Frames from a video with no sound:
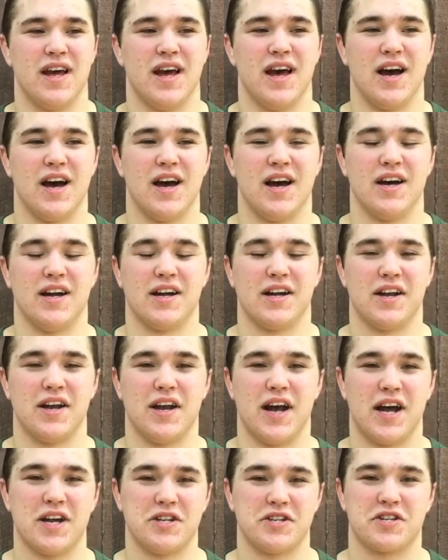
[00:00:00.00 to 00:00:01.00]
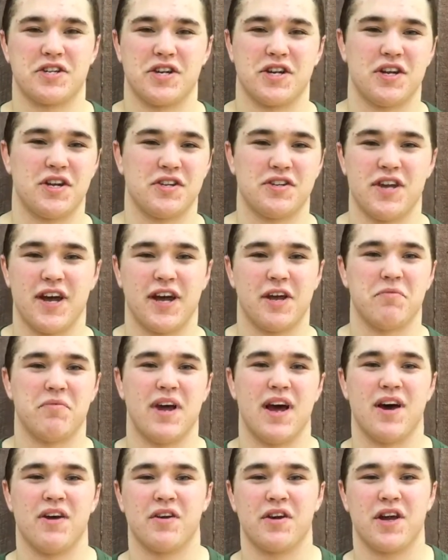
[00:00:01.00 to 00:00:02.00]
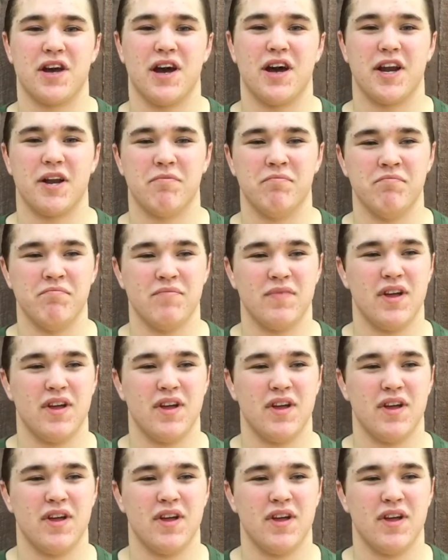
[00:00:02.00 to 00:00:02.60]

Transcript: I just take him down and cut him.